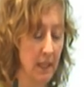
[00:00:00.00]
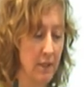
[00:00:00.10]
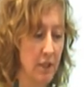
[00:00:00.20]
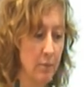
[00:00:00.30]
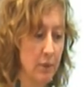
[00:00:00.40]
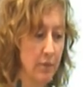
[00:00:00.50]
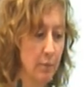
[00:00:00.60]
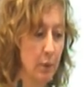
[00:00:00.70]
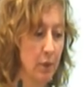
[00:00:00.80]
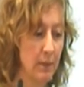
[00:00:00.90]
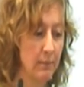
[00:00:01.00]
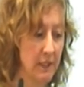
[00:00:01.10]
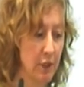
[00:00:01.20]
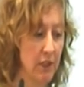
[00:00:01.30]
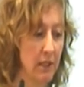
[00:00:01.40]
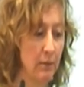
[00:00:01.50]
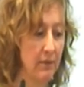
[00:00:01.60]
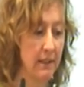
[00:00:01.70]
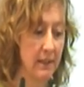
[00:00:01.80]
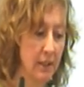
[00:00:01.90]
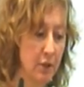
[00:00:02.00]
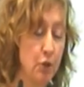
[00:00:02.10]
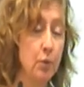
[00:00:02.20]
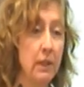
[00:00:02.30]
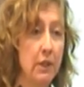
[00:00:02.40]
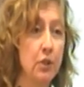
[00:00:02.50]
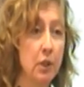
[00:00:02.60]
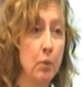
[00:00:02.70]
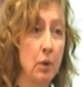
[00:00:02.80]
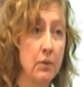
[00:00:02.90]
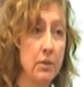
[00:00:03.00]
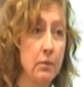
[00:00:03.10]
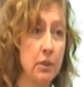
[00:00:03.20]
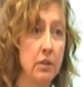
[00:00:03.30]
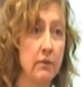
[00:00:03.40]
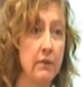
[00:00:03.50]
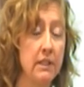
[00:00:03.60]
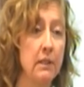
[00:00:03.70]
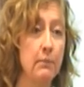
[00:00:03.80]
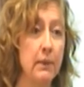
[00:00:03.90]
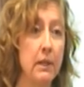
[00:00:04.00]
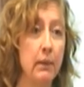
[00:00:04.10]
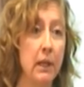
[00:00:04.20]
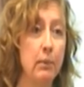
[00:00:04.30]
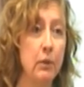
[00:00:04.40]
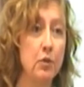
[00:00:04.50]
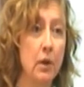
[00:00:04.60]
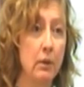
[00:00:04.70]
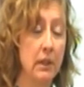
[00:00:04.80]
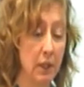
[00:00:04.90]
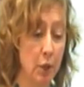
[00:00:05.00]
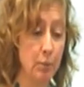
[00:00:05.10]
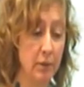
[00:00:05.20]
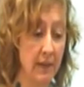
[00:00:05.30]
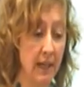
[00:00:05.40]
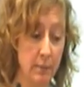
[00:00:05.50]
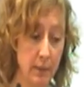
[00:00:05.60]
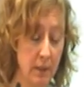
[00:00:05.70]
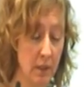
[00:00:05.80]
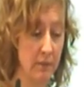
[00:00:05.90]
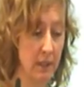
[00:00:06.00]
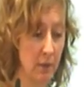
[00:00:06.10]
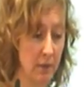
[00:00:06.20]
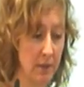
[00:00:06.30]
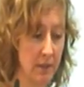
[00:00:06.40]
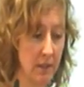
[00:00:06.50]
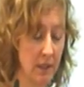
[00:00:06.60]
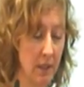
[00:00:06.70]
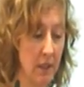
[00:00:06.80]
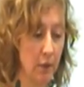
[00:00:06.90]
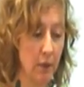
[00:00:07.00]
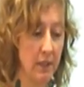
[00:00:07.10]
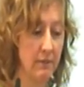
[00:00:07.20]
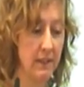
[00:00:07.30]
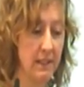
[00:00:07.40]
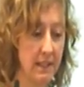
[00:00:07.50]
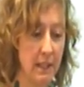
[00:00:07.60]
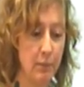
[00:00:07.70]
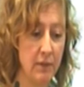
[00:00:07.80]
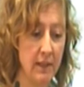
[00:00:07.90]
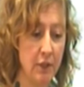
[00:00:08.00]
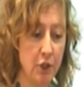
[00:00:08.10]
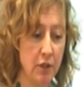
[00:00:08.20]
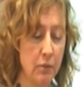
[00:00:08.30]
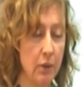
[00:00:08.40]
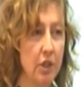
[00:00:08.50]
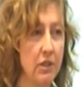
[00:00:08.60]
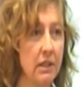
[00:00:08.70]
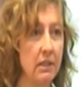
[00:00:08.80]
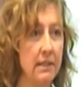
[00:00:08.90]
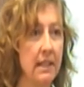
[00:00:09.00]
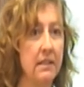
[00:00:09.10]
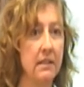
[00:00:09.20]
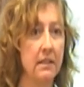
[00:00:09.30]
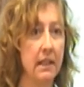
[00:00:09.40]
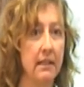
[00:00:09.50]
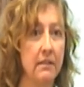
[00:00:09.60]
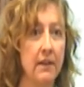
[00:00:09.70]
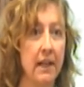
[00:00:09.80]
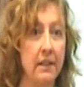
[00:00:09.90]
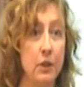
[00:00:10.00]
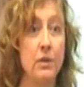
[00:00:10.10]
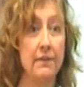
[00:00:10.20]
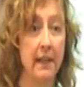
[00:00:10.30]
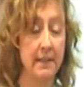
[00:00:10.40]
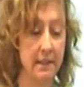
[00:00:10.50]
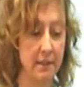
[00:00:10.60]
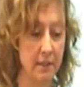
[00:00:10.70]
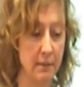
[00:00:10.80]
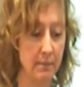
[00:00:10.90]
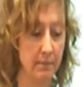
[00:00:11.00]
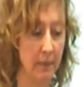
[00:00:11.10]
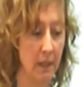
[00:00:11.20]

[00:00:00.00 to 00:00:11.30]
In terms of the programme this year, we've had 2 national ones, which have obviously been applicable to our acute provider, but none of the others. Looking at VT prevention, which is data that's collected via the Unify system,